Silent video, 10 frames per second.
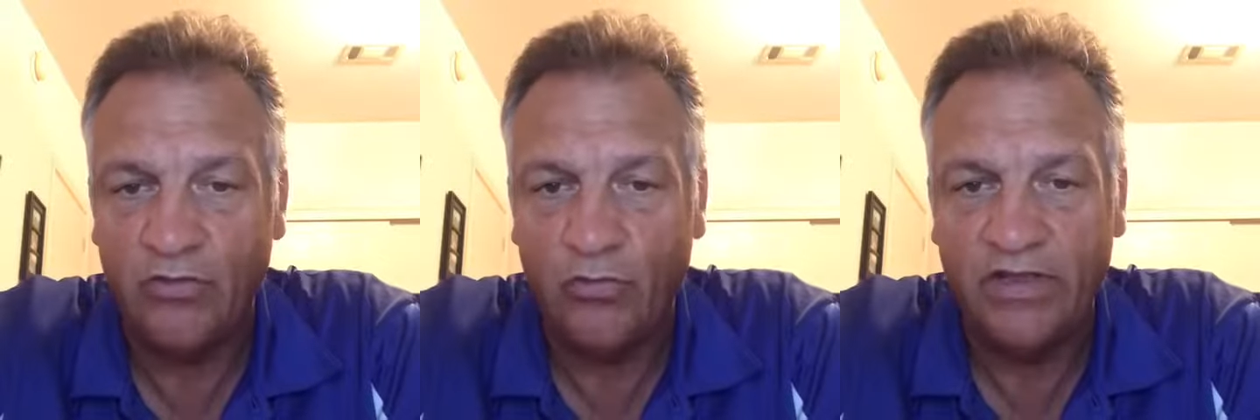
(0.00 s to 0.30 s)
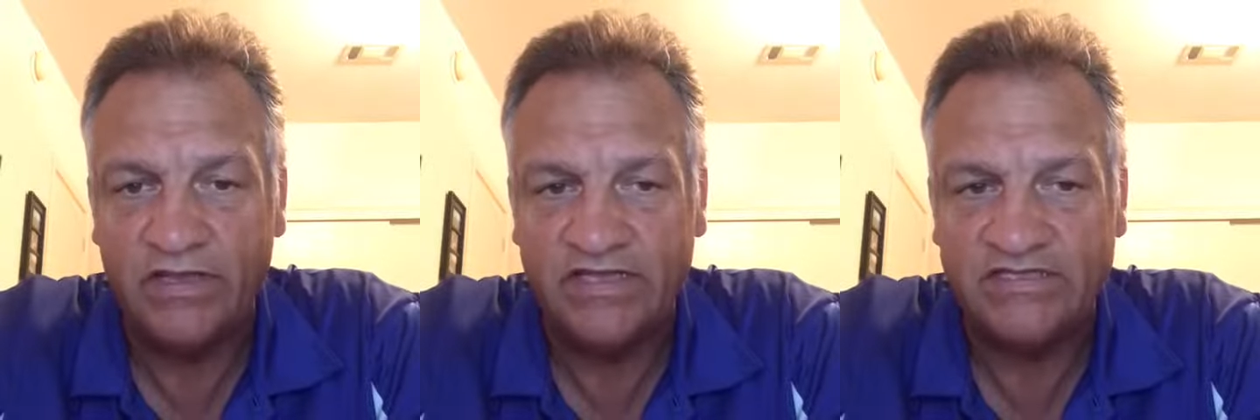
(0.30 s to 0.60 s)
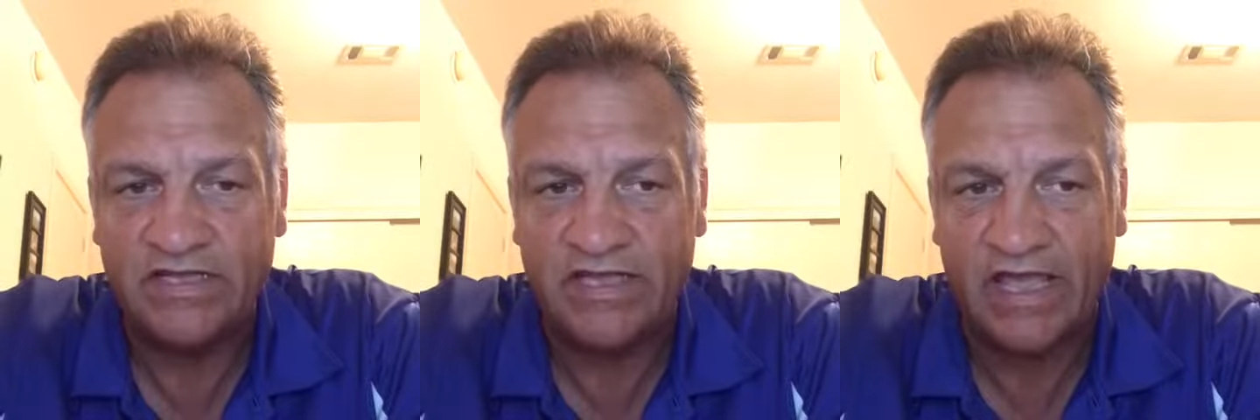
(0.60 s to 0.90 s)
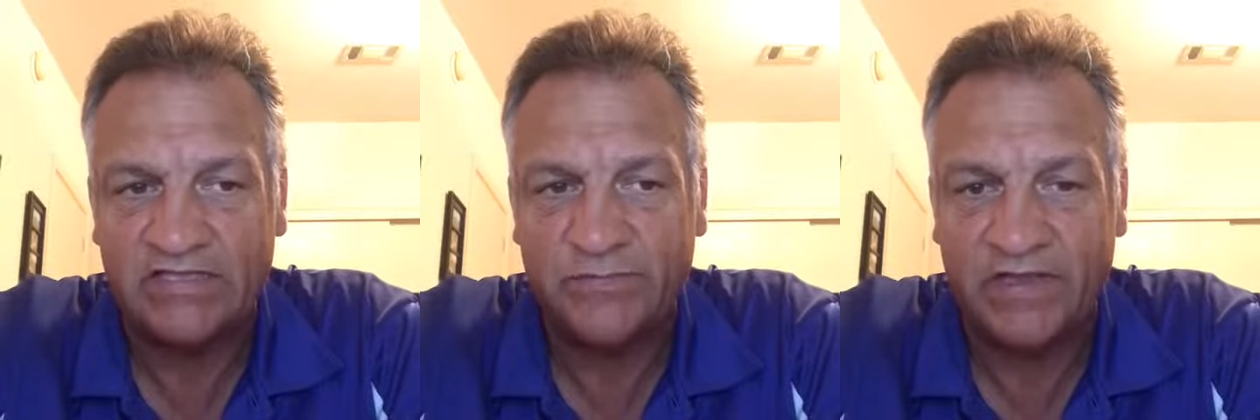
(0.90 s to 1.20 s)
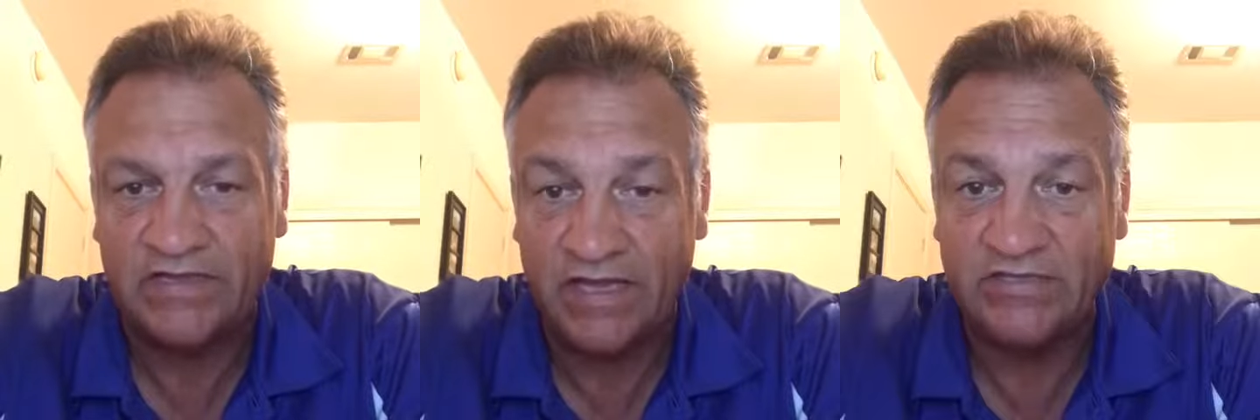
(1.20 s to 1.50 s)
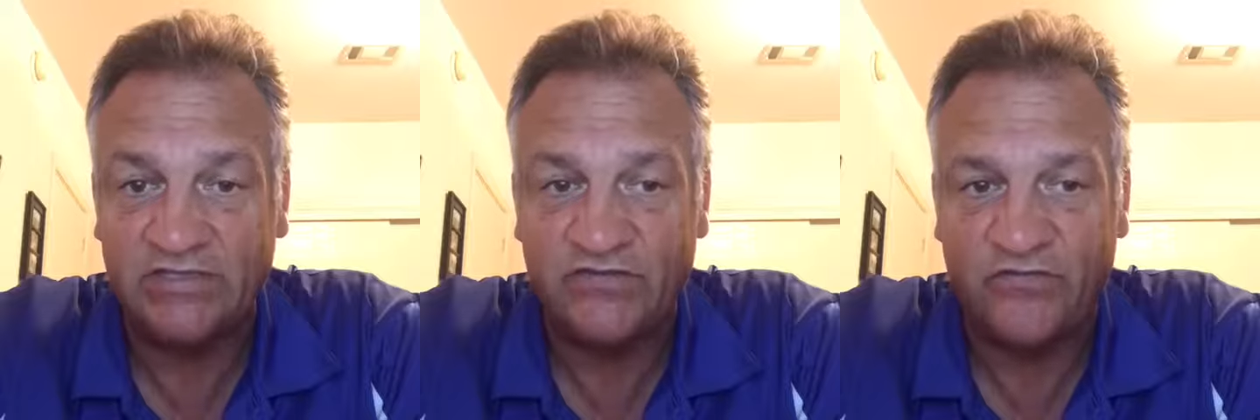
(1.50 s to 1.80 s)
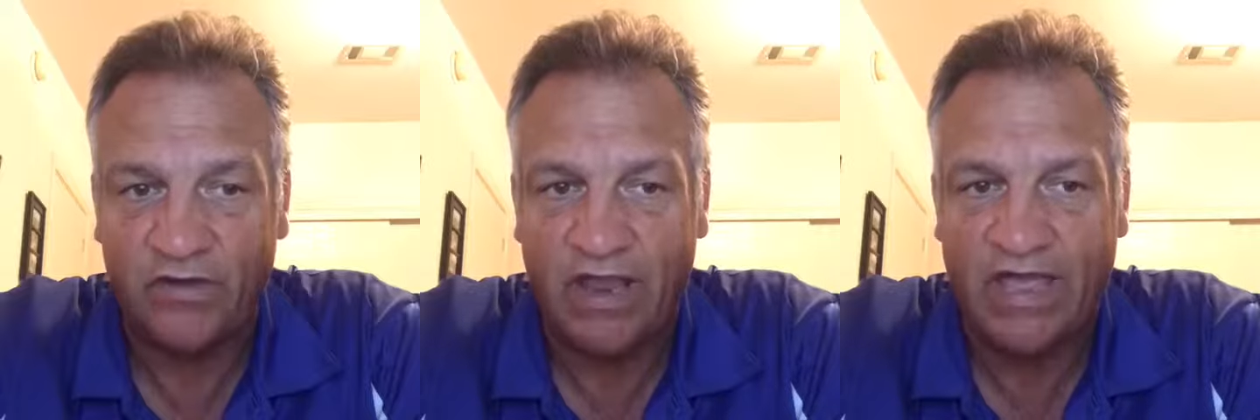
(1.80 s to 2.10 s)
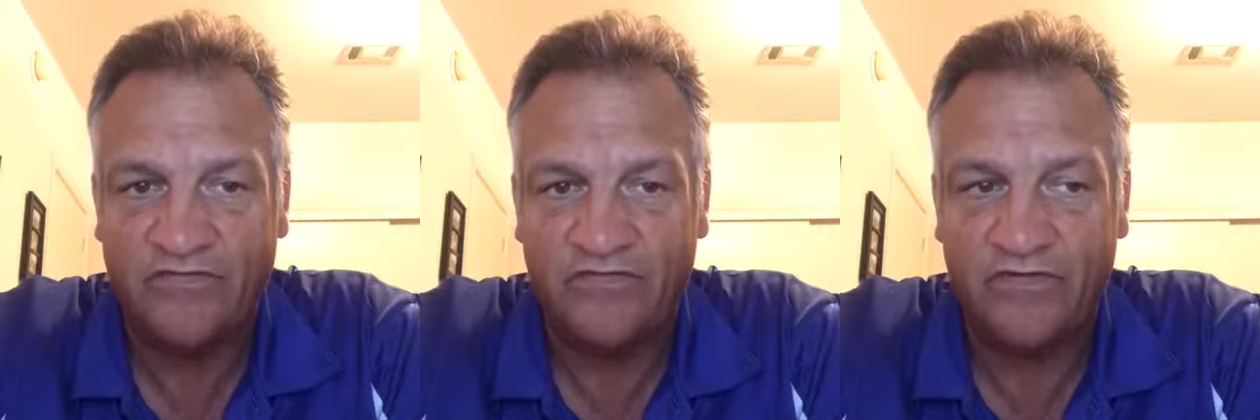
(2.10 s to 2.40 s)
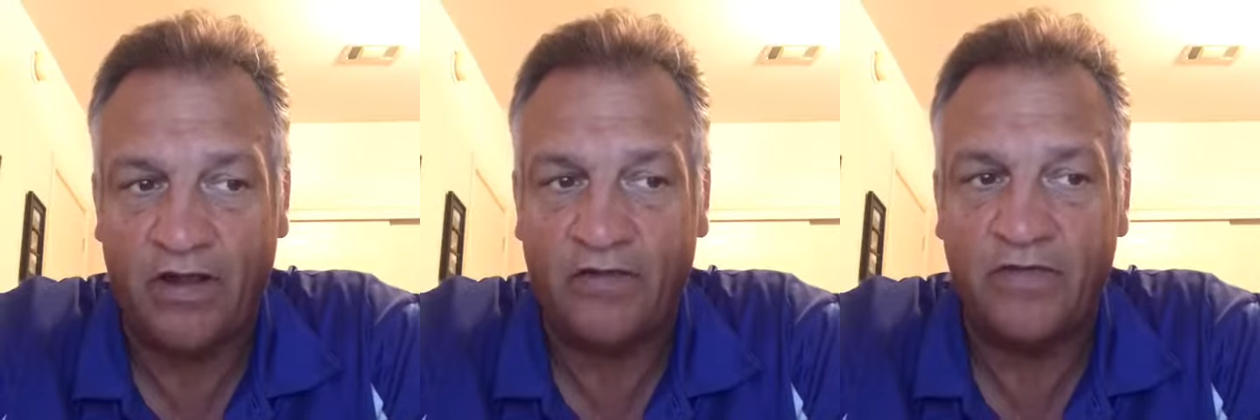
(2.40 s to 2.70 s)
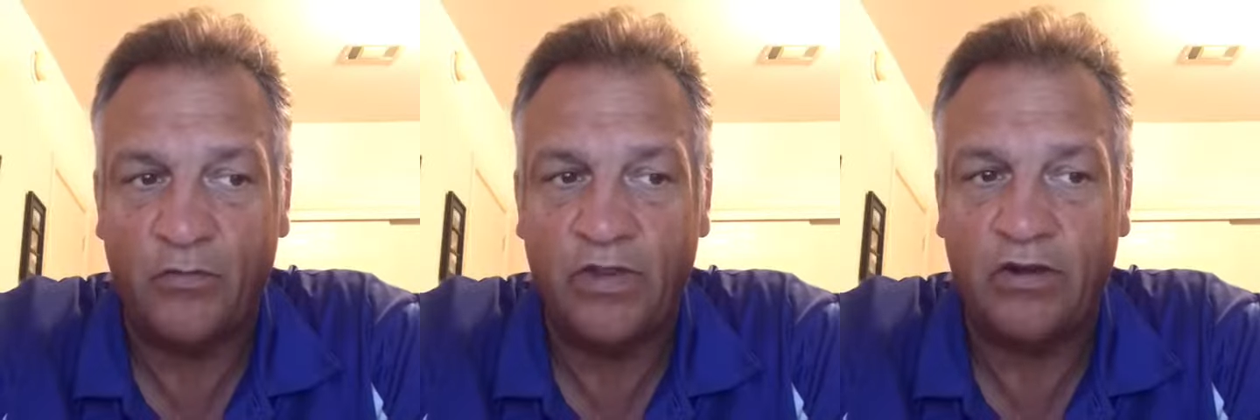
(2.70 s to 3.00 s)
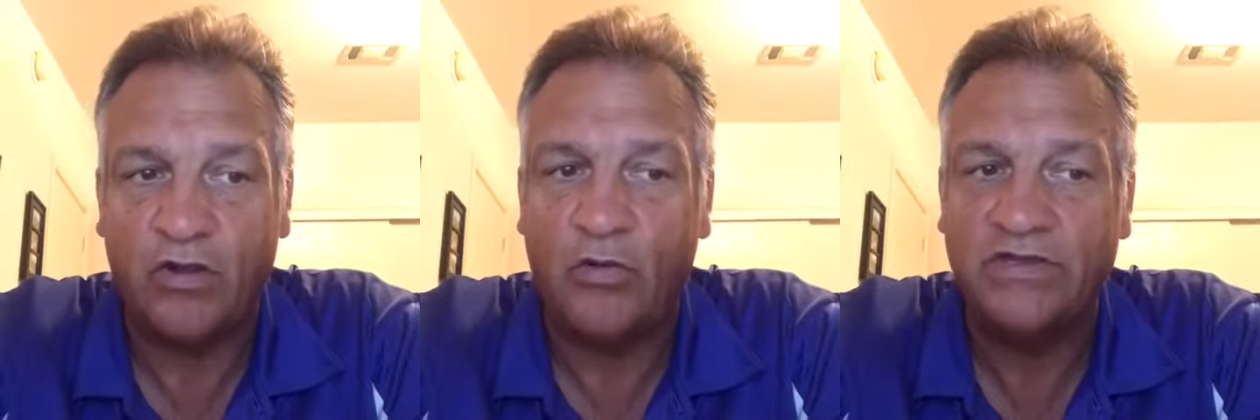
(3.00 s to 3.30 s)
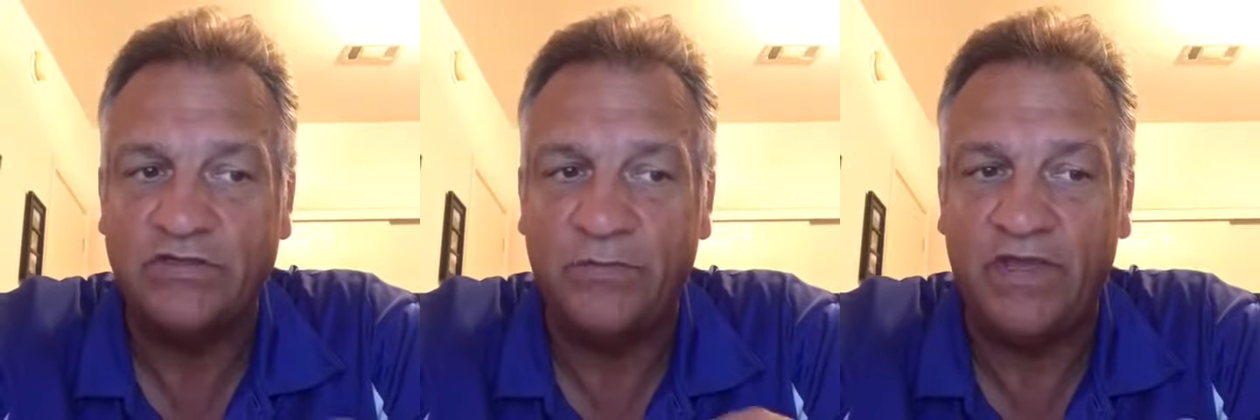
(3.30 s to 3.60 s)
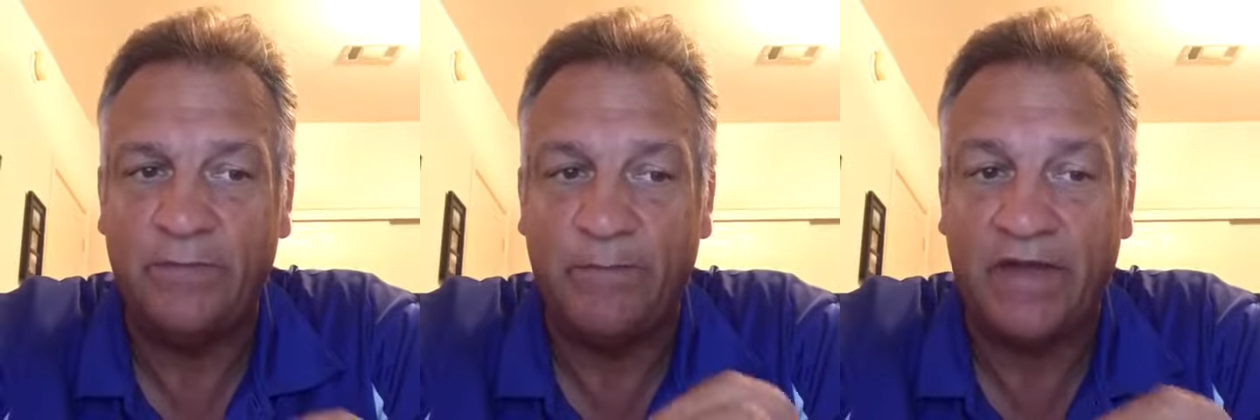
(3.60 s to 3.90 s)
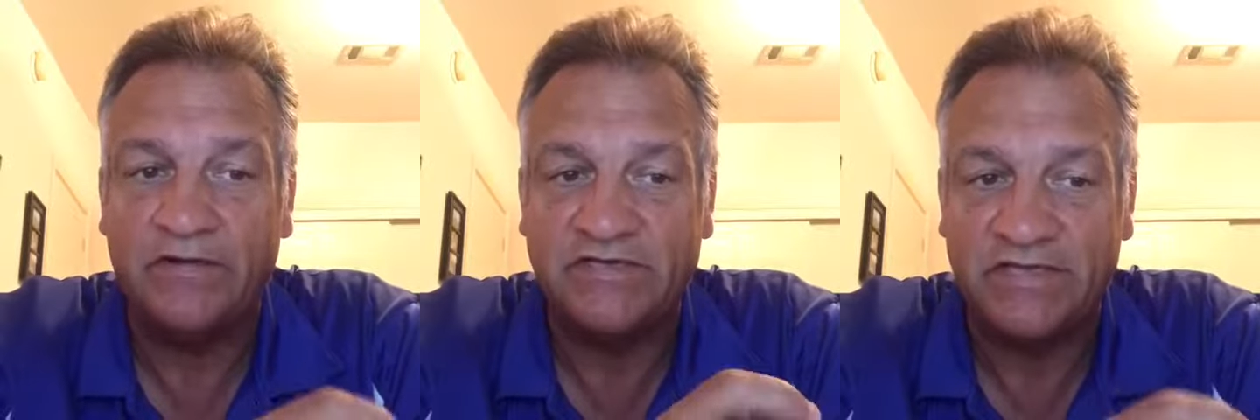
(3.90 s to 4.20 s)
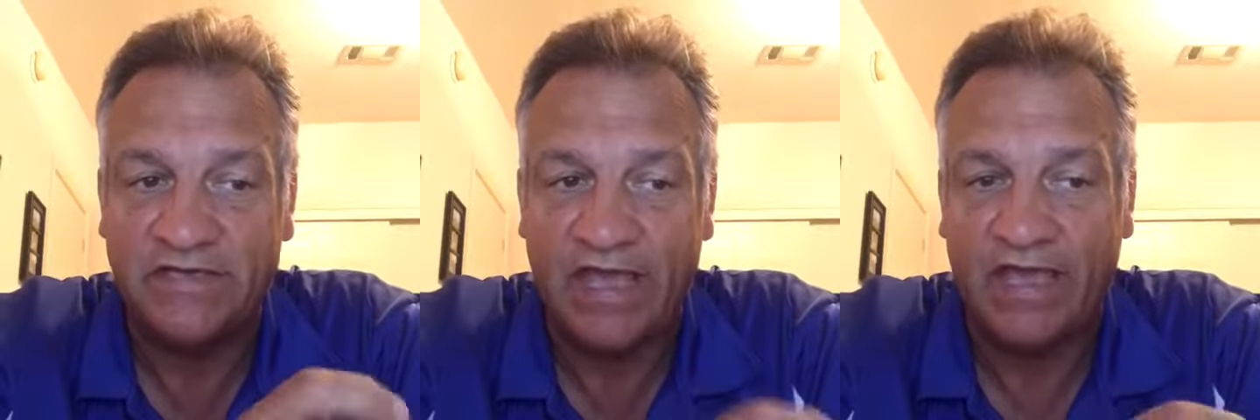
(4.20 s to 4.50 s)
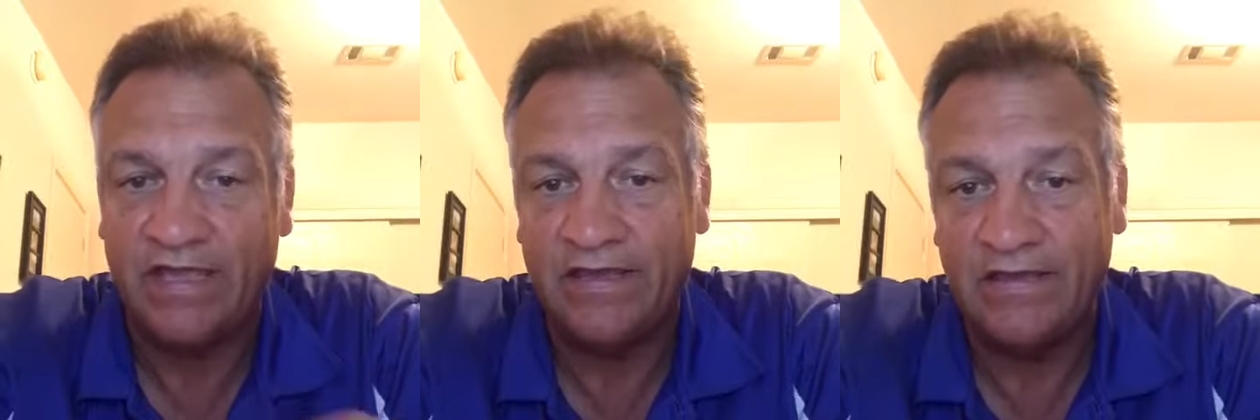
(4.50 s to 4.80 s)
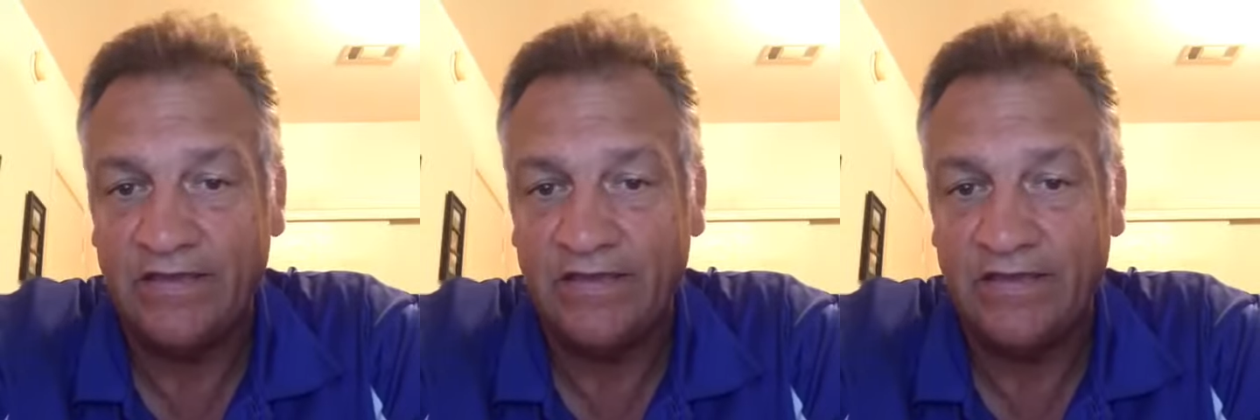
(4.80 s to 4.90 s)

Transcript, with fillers: realistic expectations for life are that we are going to be better today